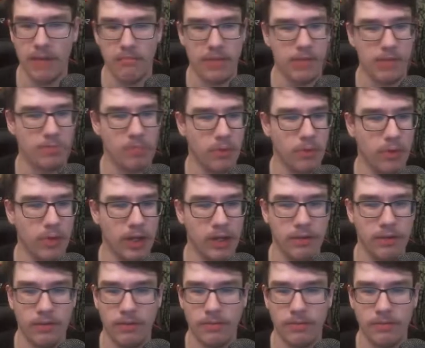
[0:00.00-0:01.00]
people with
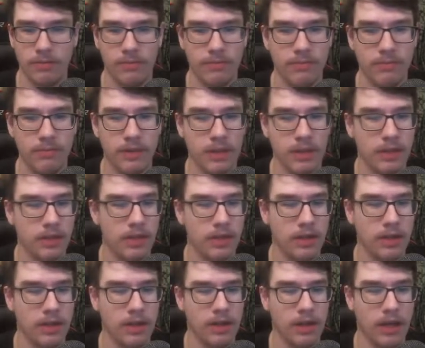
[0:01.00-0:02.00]

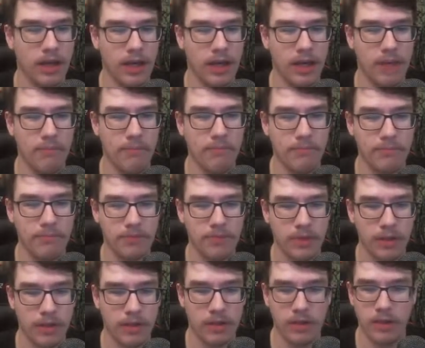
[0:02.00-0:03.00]
it. Um,
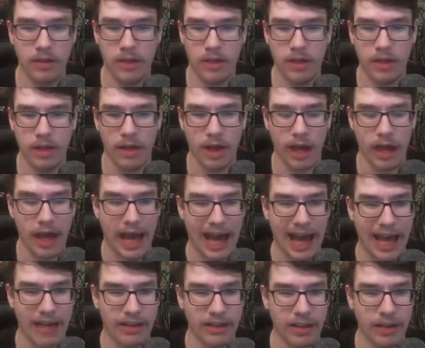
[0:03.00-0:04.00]

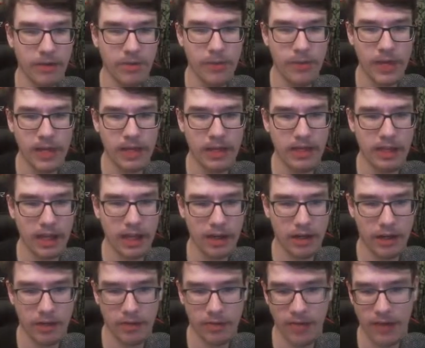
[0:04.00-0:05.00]
and if we can get
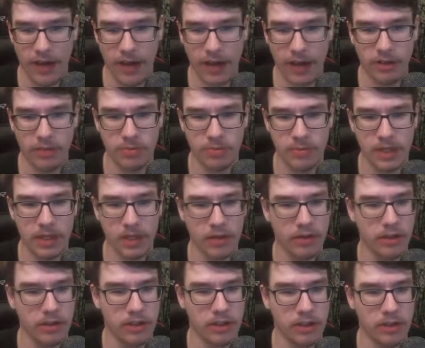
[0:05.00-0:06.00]
enough HP
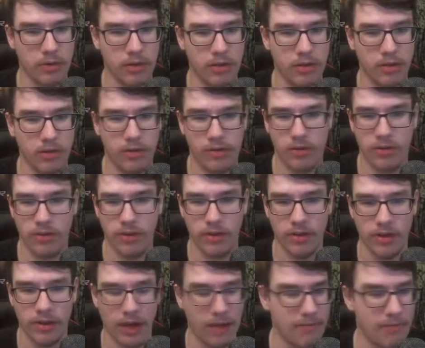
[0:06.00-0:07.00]
on our units
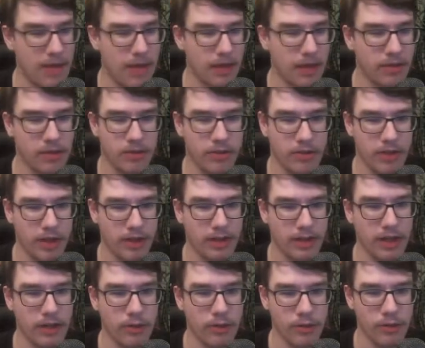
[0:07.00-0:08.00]
and make it so that
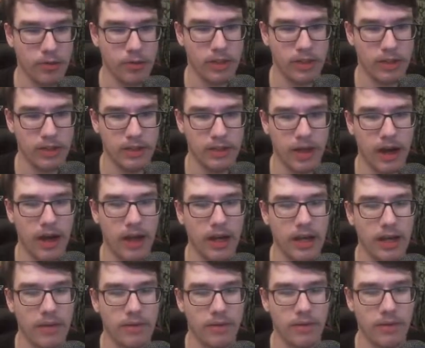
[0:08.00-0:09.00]
they don't really
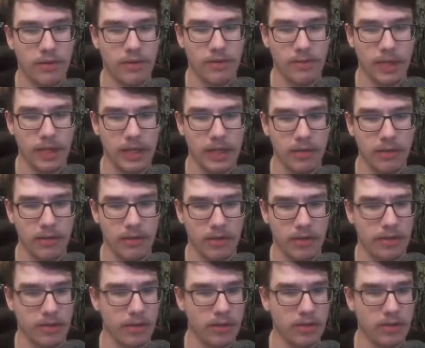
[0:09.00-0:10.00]
die, we can
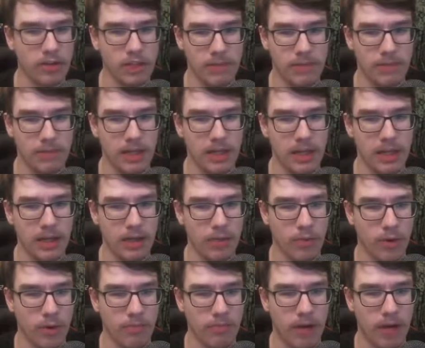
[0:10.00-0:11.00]
essentially beat
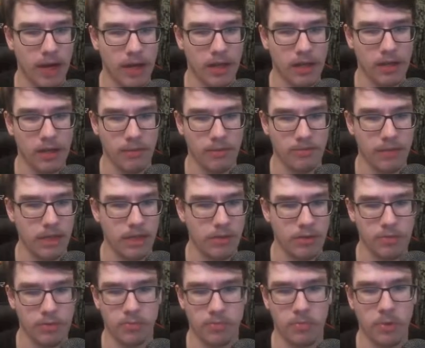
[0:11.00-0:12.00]
anyone by
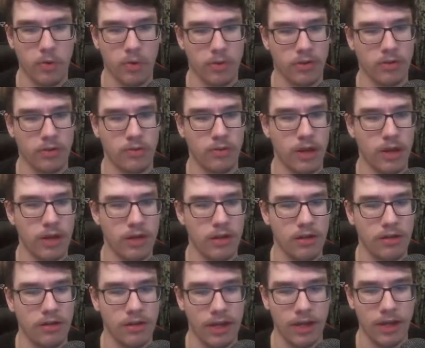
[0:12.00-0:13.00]
means of poison, right?
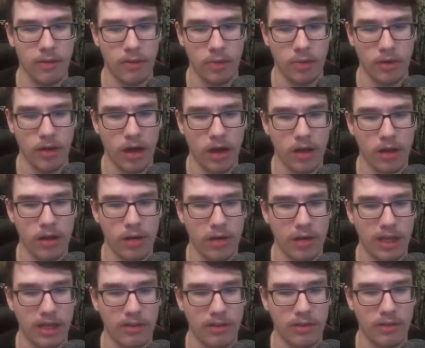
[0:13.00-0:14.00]
Like, we're not
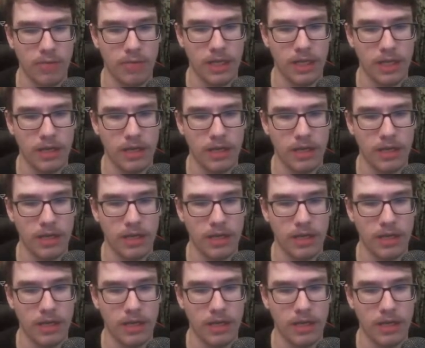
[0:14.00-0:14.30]
looking to be